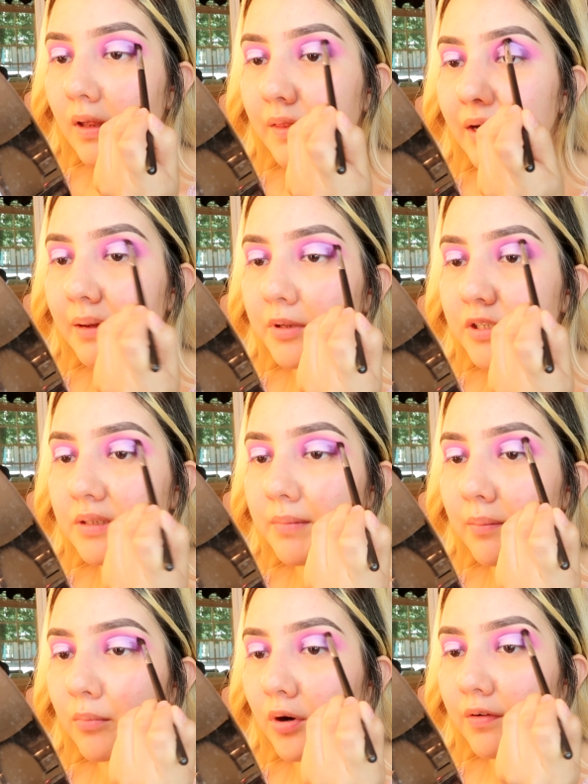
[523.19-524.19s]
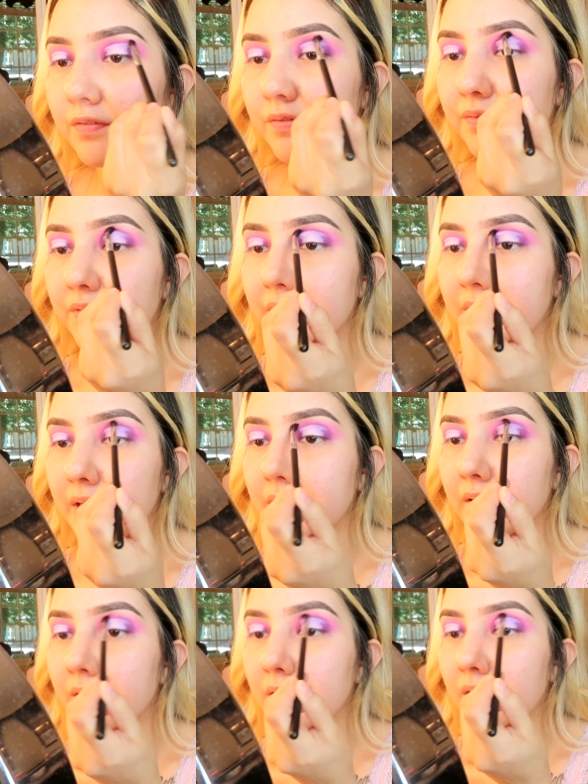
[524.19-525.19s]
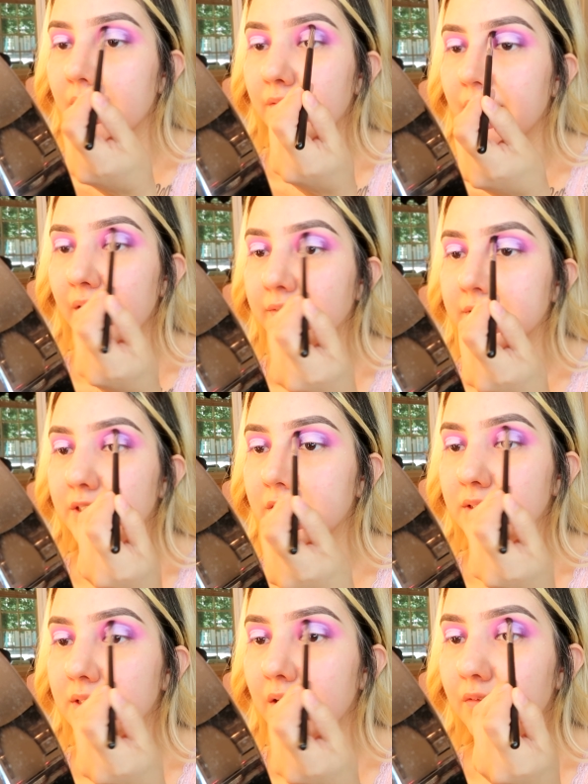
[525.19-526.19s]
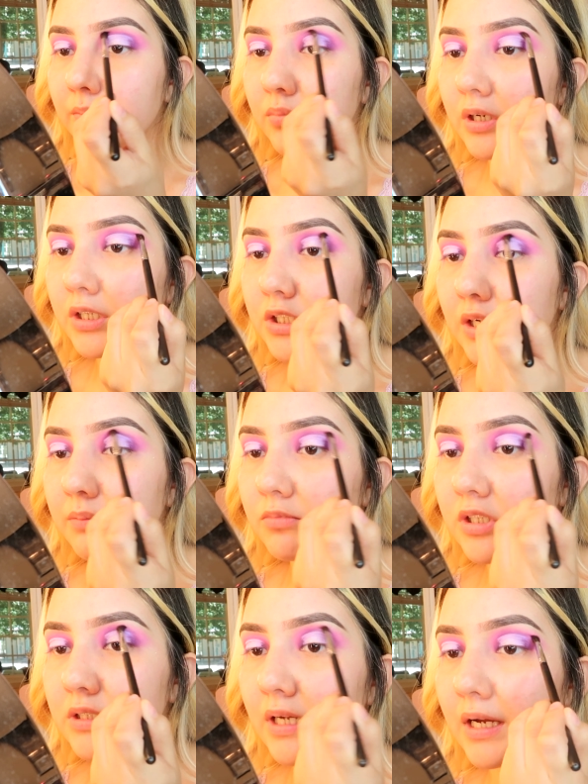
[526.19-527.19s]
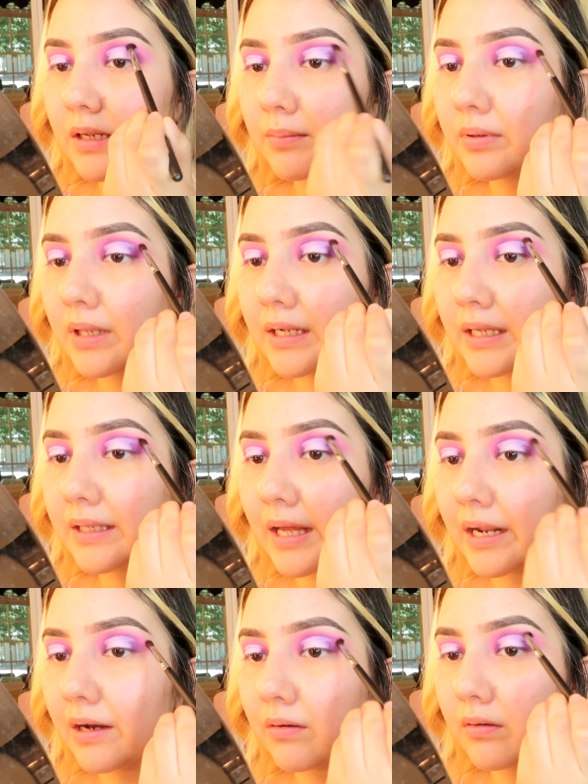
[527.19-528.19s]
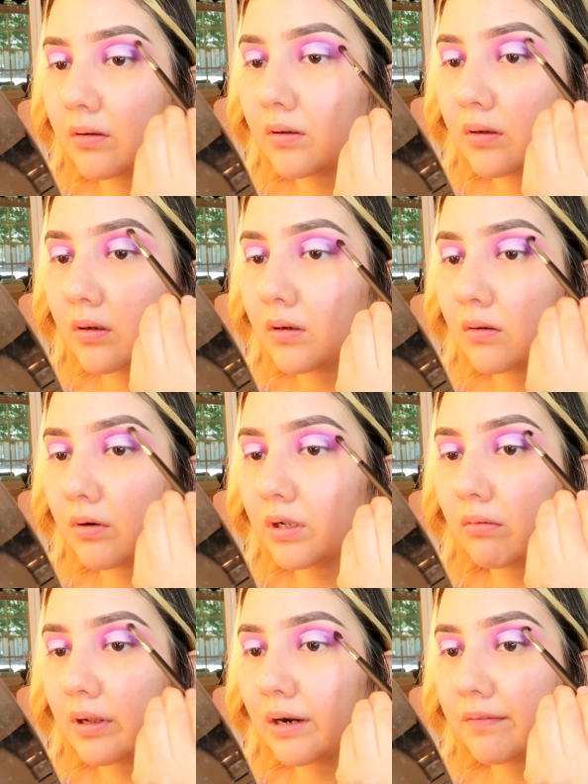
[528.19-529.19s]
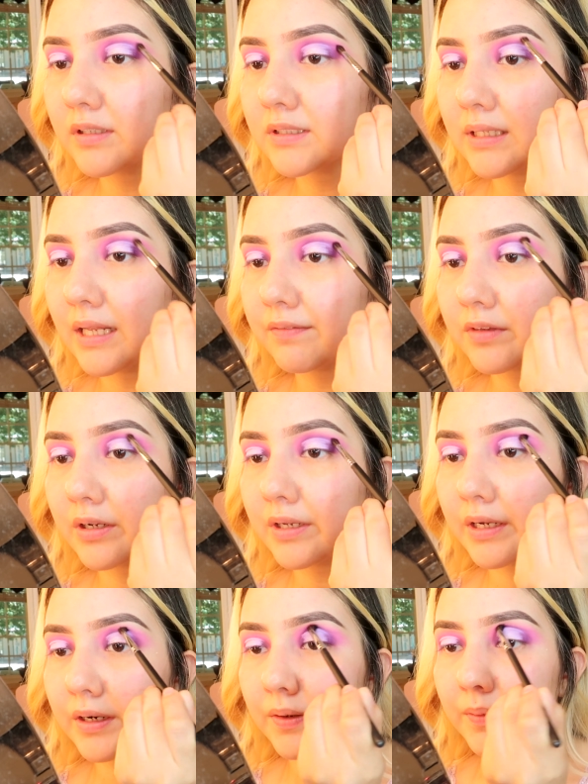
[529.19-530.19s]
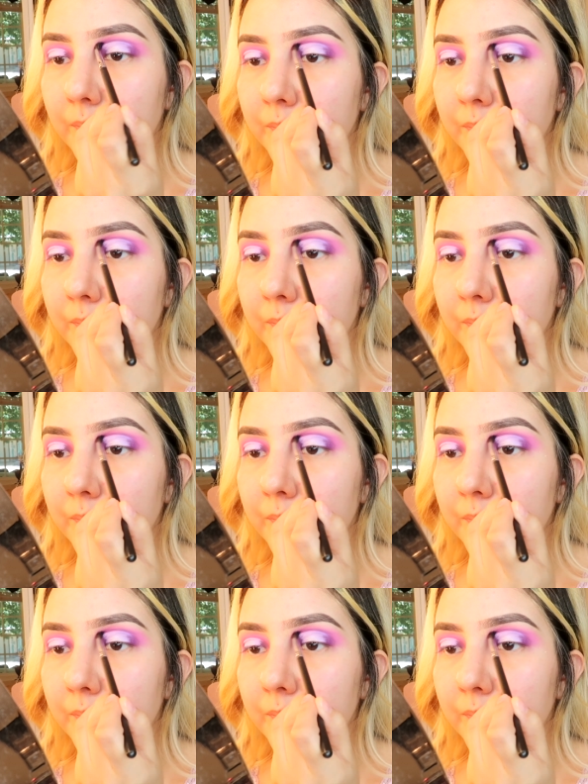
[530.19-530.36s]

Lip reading: When I'm using my Morphe 507 brush, and I'm just kind of blending that out with whatever's left on here.